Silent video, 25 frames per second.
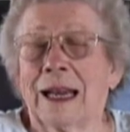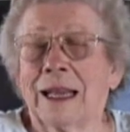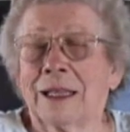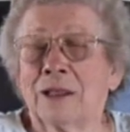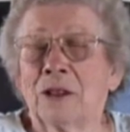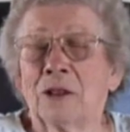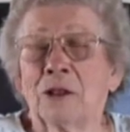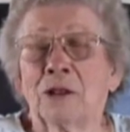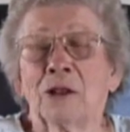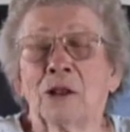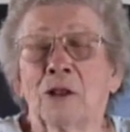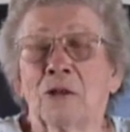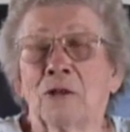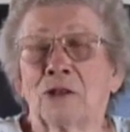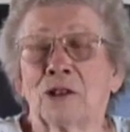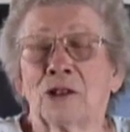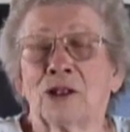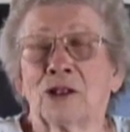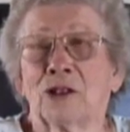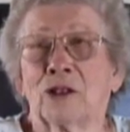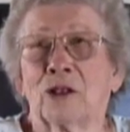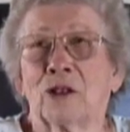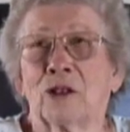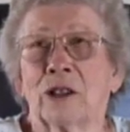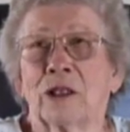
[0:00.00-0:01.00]
I don't know for
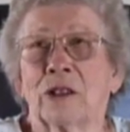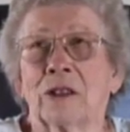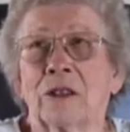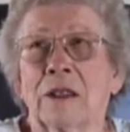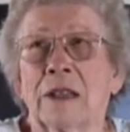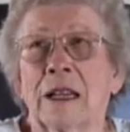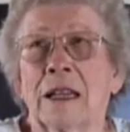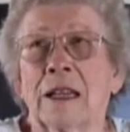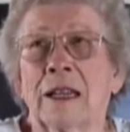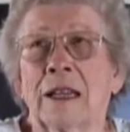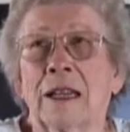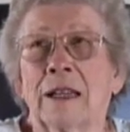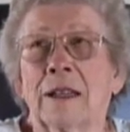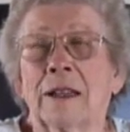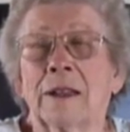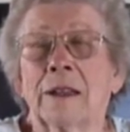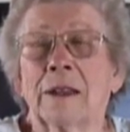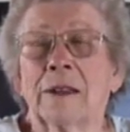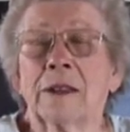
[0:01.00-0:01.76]
sure. Uh,